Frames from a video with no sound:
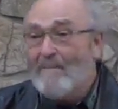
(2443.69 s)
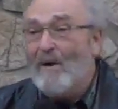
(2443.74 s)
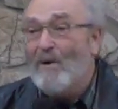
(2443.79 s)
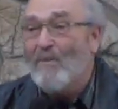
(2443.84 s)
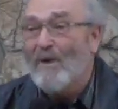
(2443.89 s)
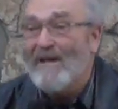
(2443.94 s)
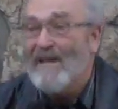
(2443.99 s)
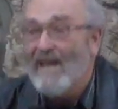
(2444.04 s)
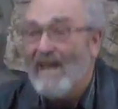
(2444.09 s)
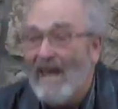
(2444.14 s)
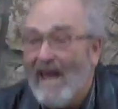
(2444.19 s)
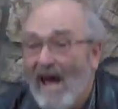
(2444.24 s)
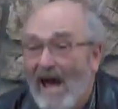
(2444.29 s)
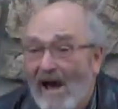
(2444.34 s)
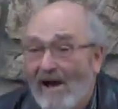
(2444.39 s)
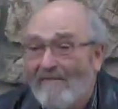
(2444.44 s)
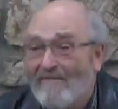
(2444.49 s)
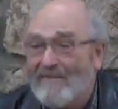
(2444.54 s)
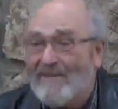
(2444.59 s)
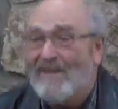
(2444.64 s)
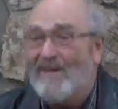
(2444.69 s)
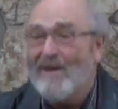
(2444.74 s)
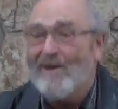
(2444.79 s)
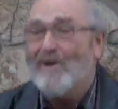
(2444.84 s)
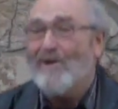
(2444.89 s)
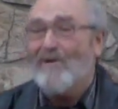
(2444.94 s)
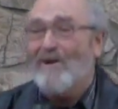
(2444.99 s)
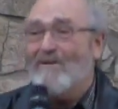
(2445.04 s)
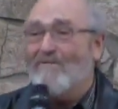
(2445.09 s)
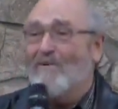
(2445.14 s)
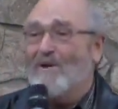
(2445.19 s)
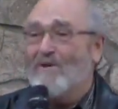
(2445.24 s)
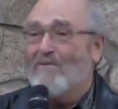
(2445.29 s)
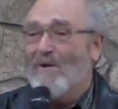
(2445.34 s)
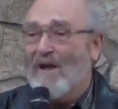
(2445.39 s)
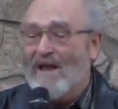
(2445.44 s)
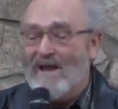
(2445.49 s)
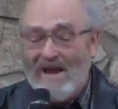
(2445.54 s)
but we love you."